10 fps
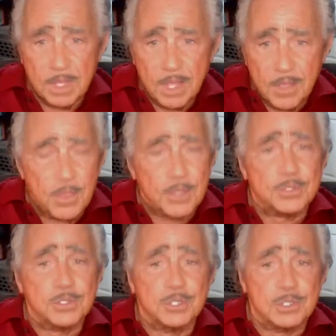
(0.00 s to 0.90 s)
This
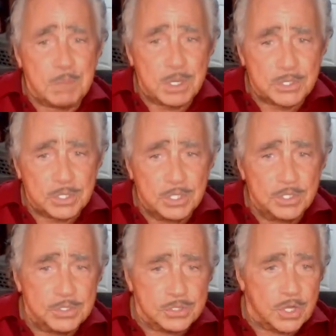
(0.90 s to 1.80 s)
is especially
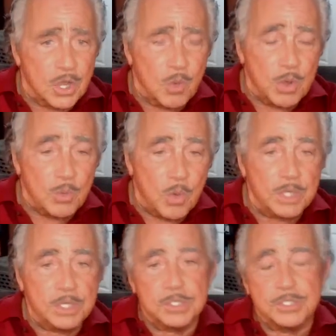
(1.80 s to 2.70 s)
so when
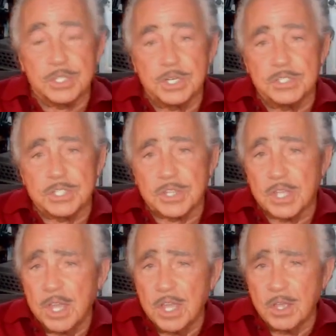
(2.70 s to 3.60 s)
one considers that the
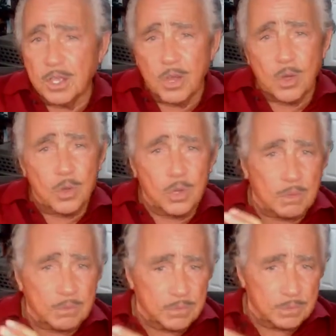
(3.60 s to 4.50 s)
goal of